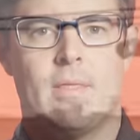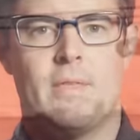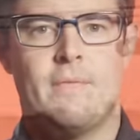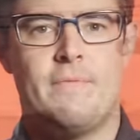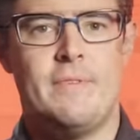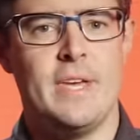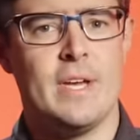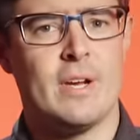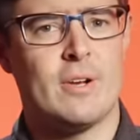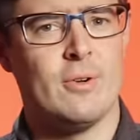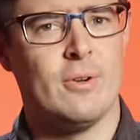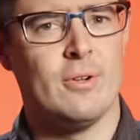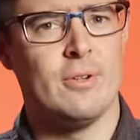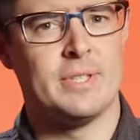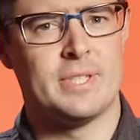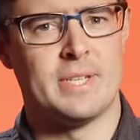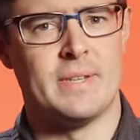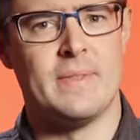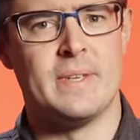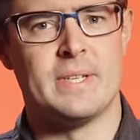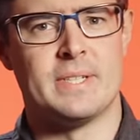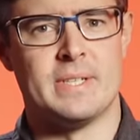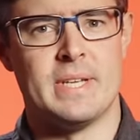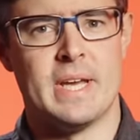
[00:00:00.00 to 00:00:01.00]
The vehicles
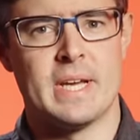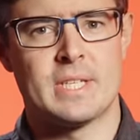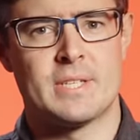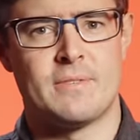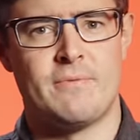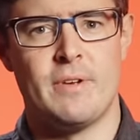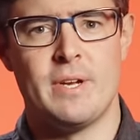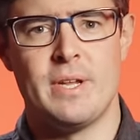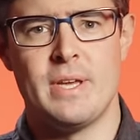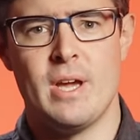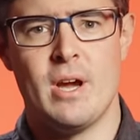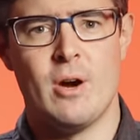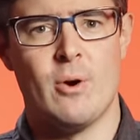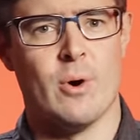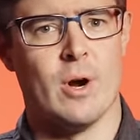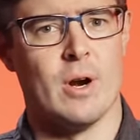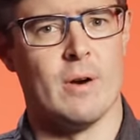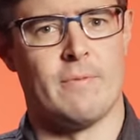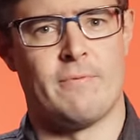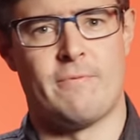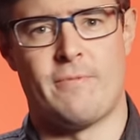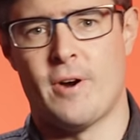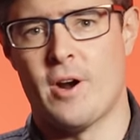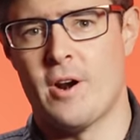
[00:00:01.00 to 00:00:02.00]
in this next video
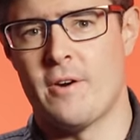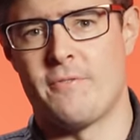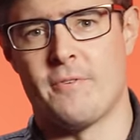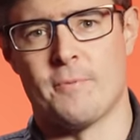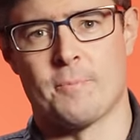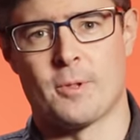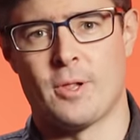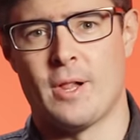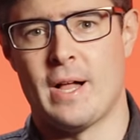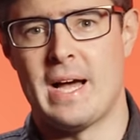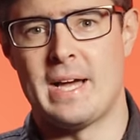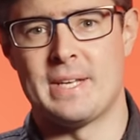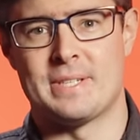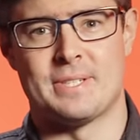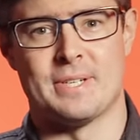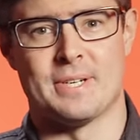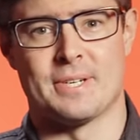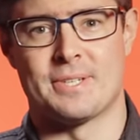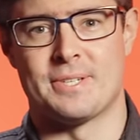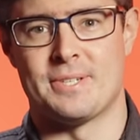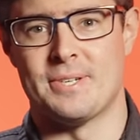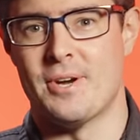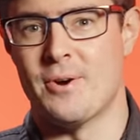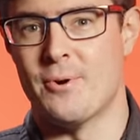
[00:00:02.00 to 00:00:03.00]
are far from
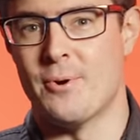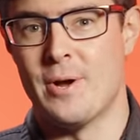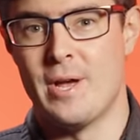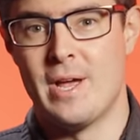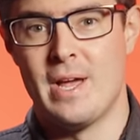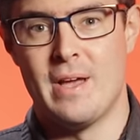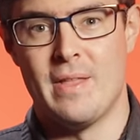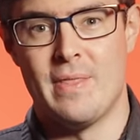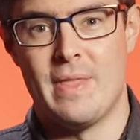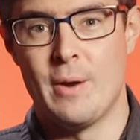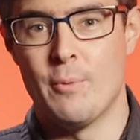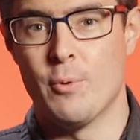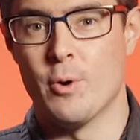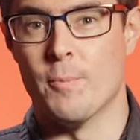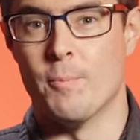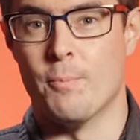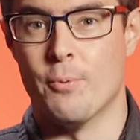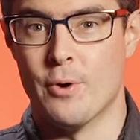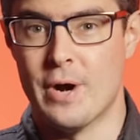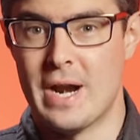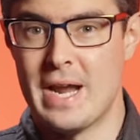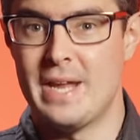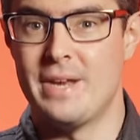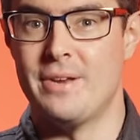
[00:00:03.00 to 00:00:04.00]
classics. No, they were
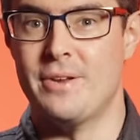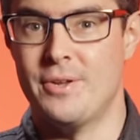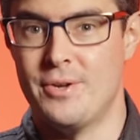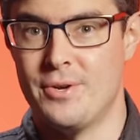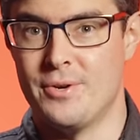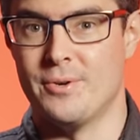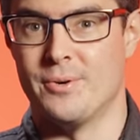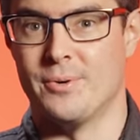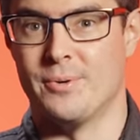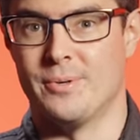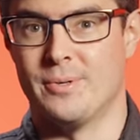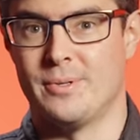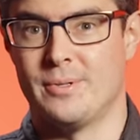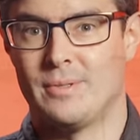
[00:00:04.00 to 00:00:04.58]
brand new.